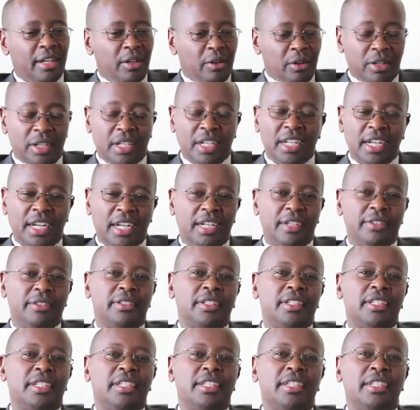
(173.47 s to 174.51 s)
on the ground.
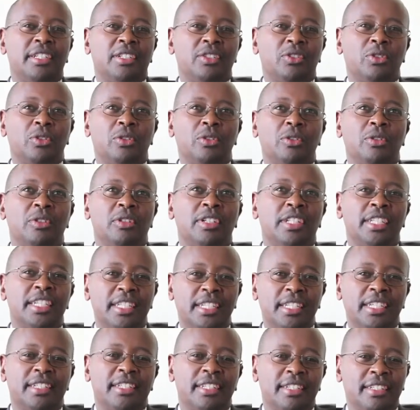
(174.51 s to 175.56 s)
So
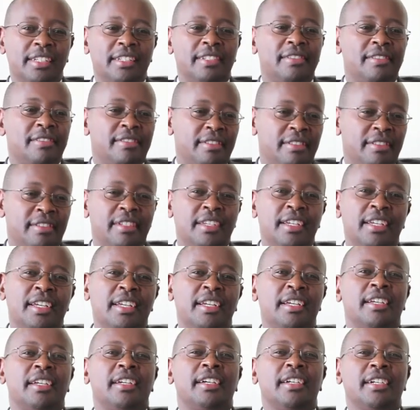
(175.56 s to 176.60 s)
this exercise
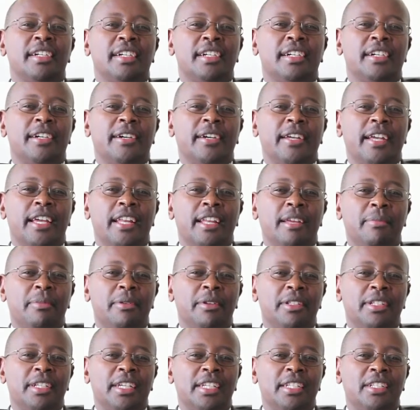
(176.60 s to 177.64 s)

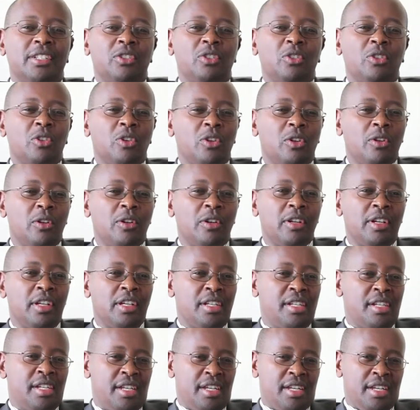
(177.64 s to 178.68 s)
enables us to know
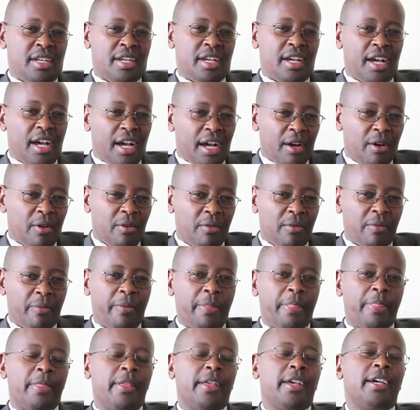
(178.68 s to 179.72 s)
how
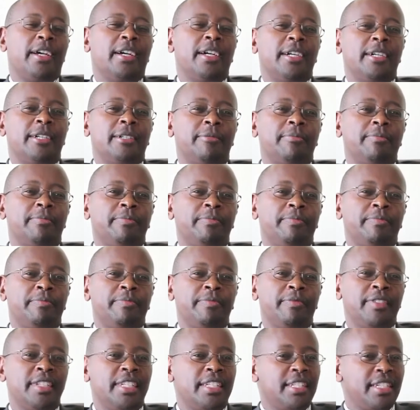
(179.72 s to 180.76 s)

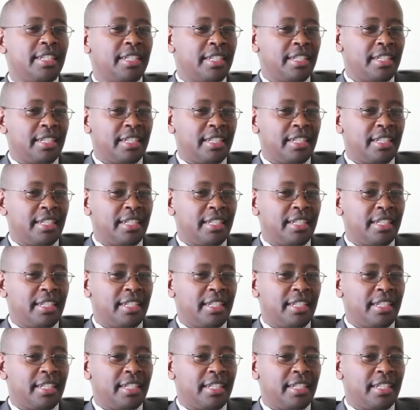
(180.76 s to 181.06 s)
the set